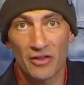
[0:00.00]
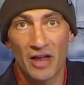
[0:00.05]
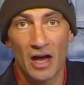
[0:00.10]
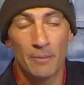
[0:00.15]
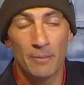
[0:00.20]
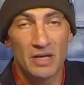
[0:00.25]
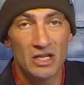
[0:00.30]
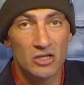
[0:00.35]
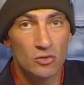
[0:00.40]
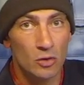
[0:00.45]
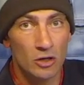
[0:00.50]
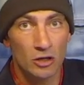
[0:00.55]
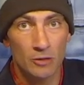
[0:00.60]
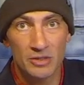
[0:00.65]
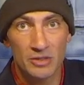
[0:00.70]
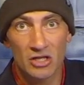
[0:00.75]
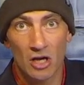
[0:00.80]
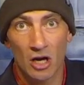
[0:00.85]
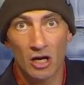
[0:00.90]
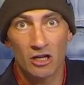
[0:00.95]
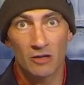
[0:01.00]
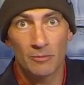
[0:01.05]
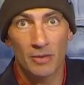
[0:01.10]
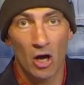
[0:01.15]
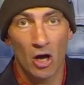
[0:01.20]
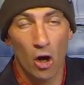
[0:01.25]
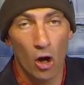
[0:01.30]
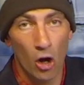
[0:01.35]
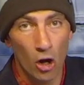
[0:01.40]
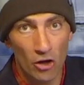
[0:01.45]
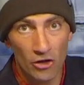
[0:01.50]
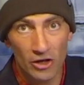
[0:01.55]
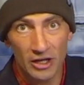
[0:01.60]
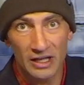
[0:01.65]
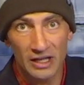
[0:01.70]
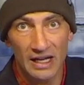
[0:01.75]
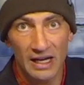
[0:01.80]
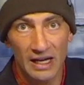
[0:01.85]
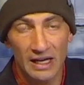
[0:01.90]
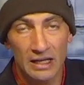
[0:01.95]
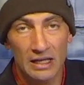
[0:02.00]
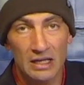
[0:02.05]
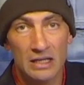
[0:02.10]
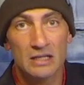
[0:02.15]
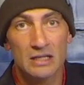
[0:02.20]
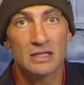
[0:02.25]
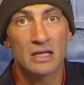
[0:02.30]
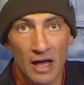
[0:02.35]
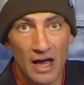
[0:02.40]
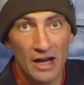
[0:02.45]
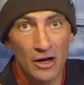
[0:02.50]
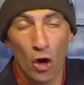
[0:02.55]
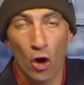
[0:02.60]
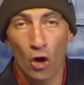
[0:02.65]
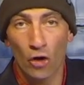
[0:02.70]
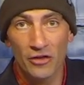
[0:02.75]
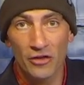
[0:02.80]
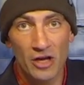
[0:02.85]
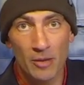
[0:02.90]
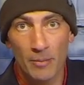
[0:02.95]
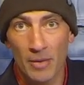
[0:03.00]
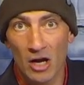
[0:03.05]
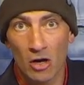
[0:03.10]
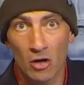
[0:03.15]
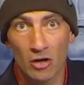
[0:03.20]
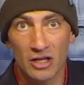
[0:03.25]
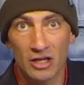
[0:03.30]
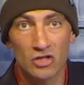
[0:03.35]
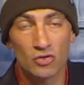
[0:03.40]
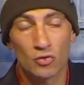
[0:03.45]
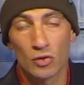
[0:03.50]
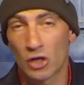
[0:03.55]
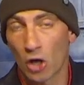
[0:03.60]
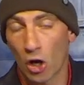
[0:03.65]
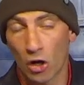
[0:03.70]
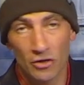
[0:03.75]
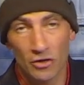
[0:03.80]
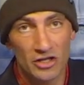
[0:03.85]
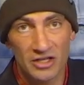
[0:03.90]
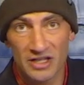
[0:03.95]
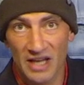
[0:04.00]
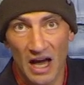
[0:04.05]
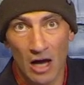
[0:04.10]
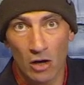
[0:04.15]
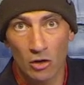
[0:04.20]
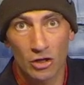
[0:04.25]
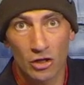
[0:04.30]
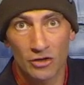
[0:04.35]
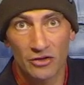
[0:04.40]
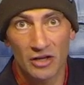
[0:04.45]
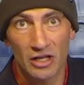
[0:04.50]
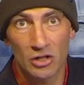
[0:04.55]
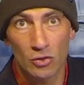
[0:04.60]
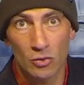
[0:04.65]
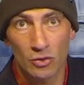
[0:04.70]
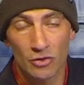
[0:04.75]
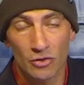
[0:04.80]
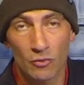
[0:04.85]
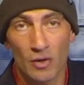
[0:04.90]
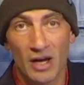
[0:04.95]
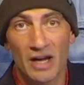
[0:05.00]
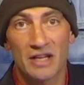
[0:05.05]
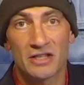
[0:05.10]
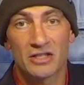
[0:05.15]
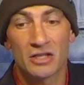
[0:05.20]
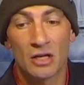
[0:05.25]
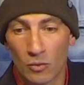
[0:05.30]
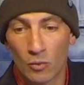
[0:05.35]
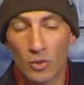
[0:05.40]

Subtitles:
That means we're going to be talking about all the Canadians and all the Americans, regardless of how good they do in the race.